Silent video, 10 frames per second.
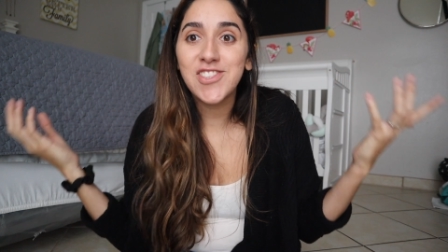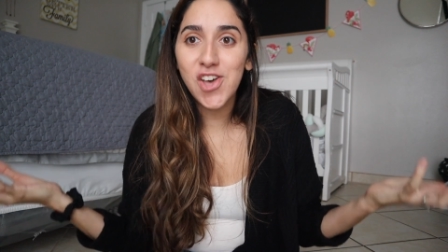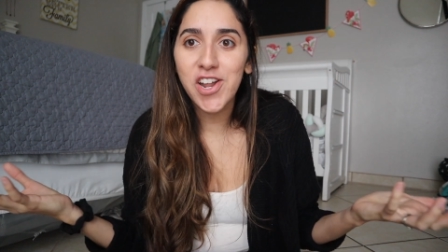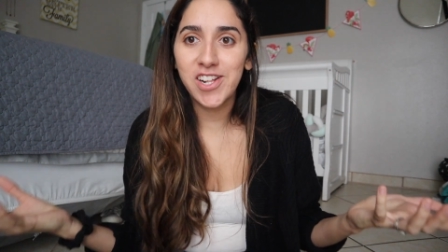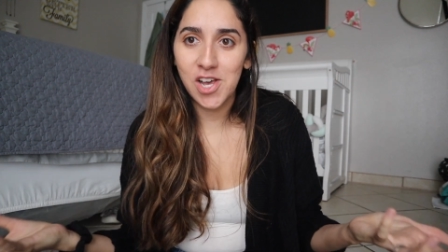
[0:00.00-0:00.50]

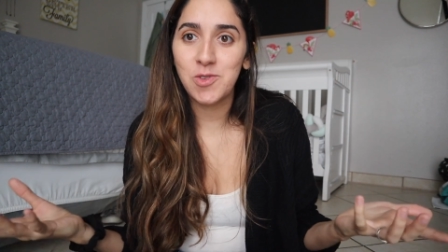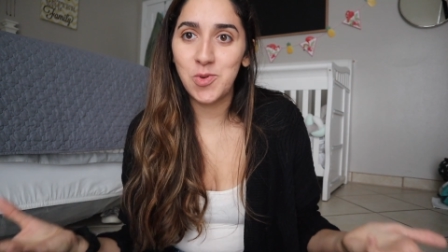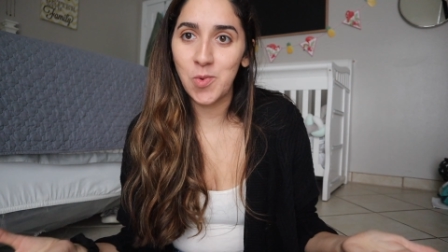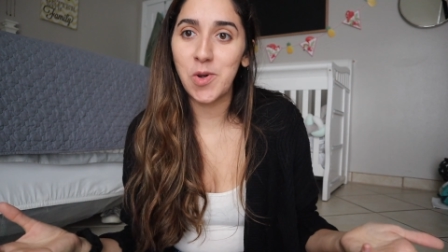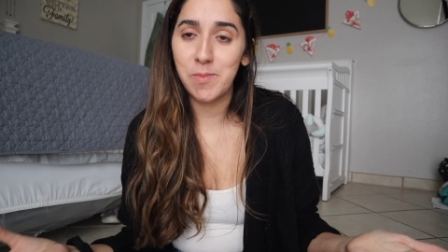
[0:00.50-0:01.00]
not allowed
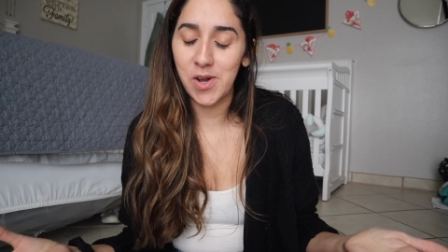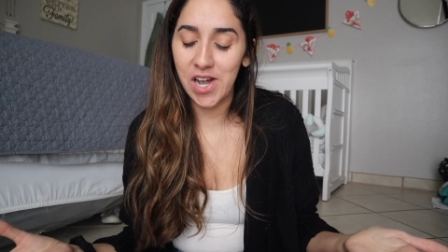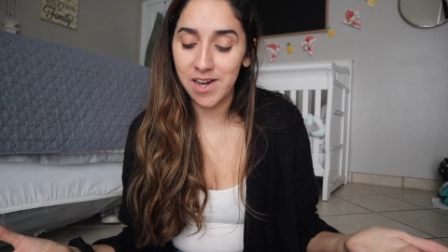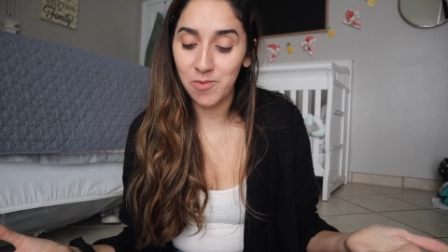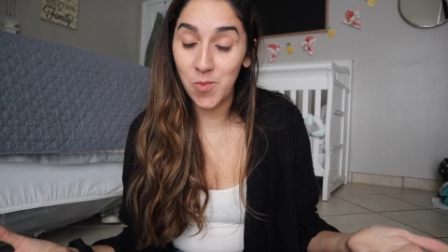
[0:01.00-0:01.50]
to wear
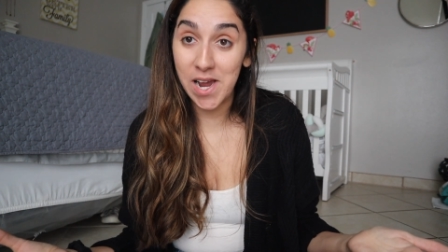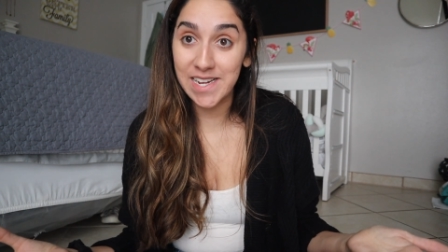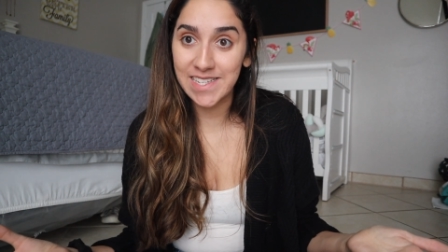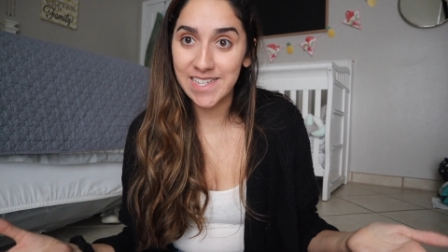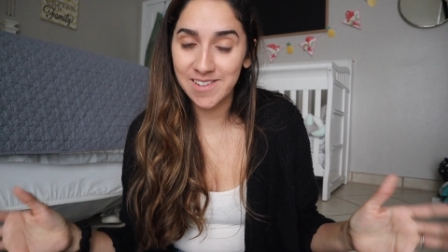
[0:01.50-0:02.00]

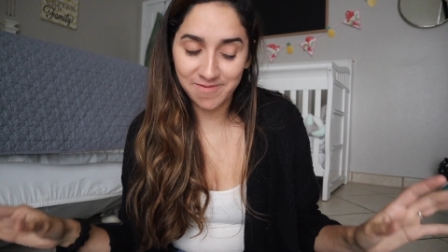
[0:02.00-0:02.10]
white.